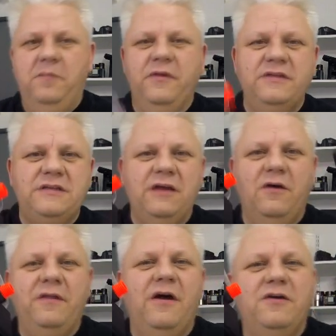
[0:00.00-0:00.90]
this thing
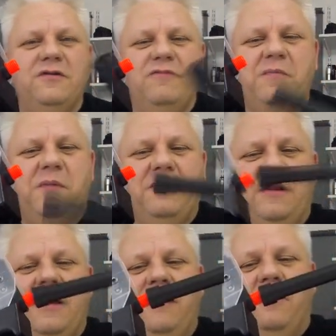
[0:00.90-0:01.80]
on that I couldn't remember
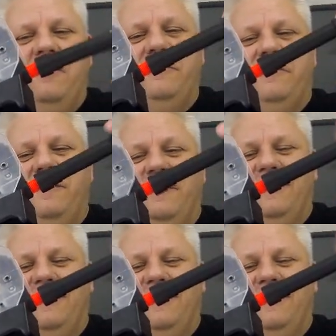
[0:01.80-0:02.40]
the name of.